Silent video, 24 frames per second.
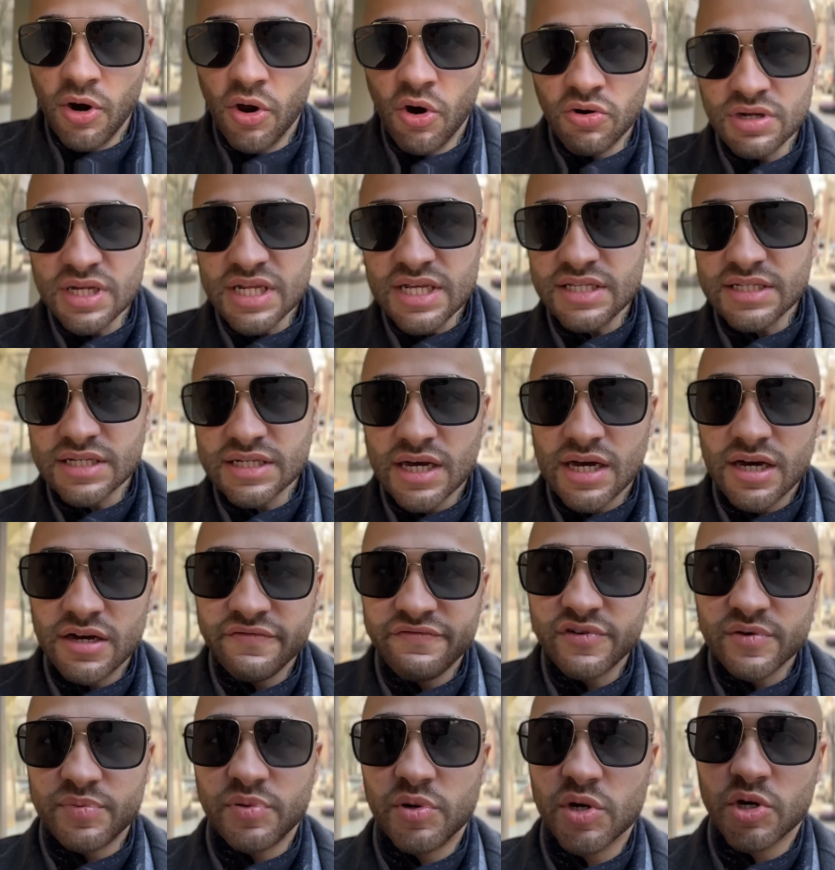only time
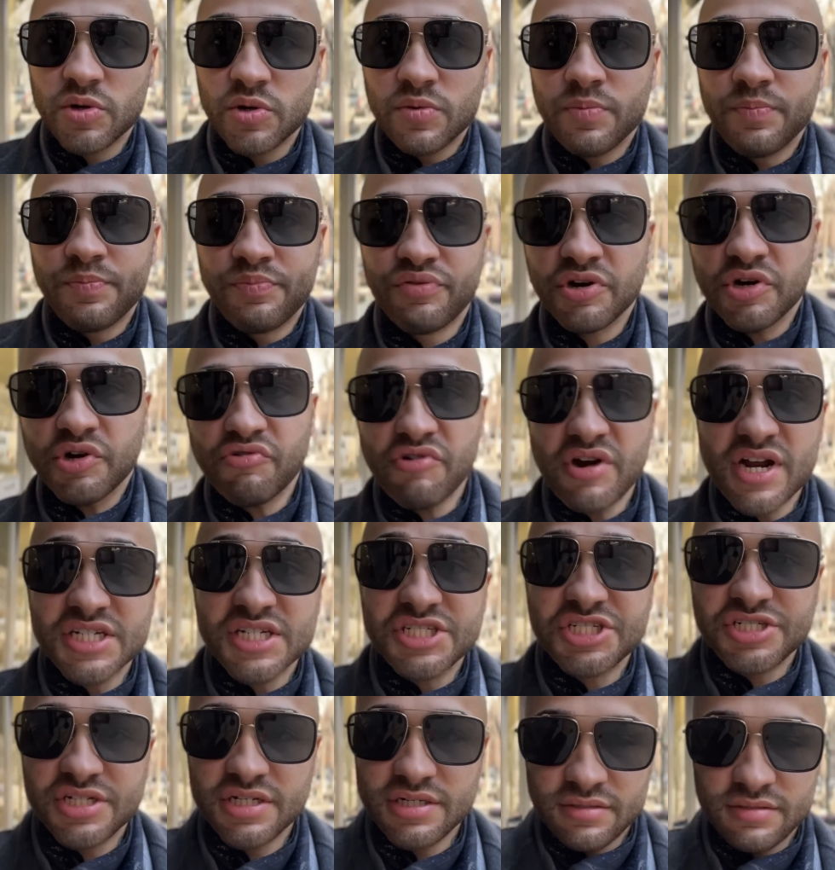for
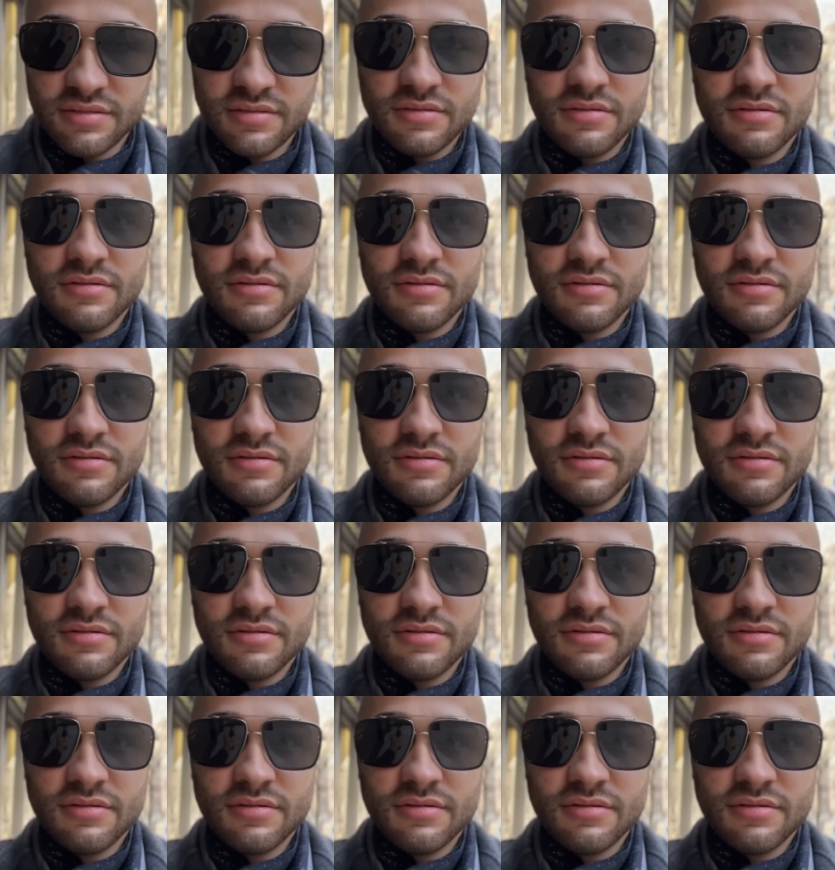progression.